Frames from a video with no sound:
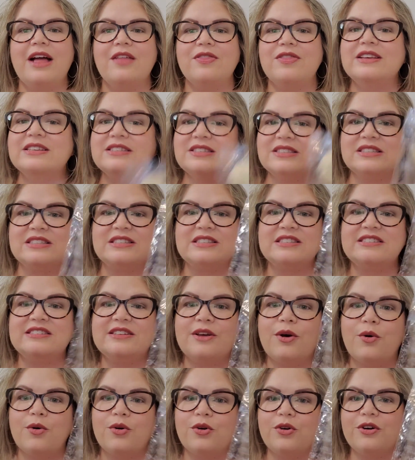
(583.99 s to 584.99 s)
This is
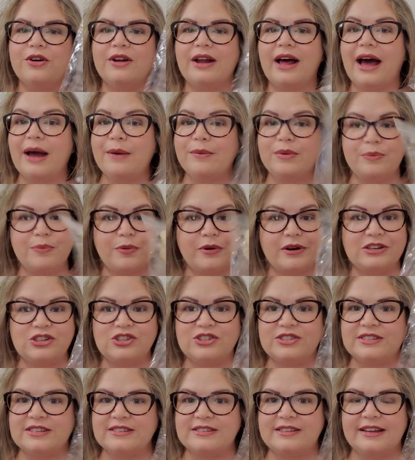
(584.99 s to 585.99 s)
so good. I would
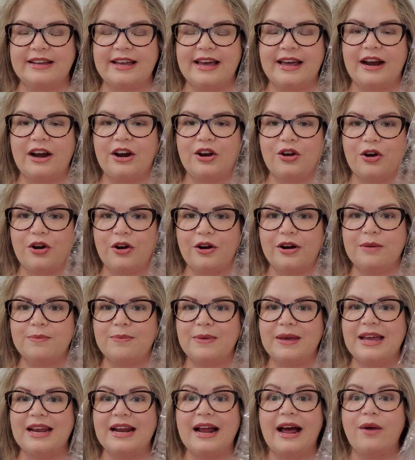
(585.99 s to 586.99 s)
purchase this again in a
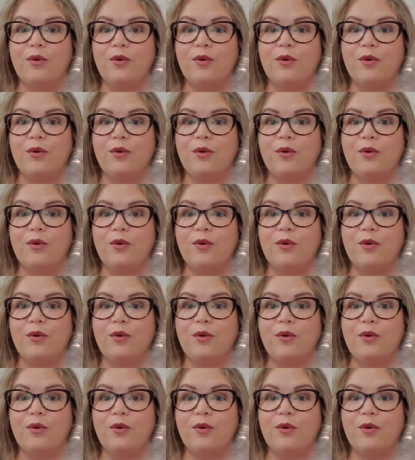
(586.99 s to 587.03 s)
heartbeat.